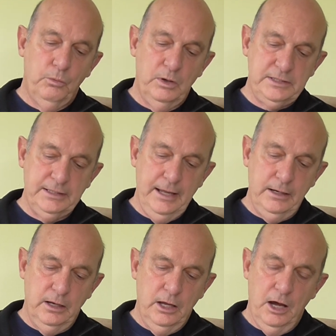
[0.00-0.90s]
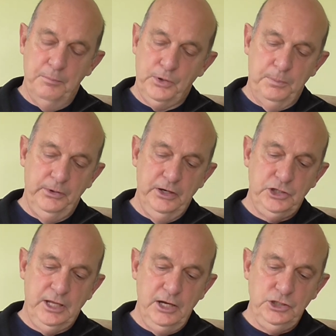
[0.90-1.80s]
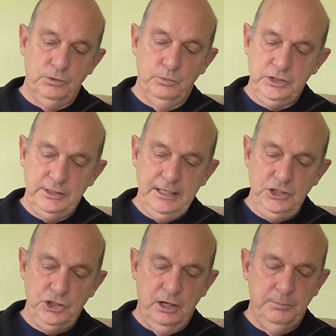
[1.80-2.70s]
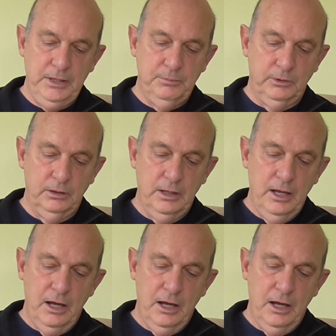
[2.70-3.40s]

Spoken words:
Once again, a proper education would teach young people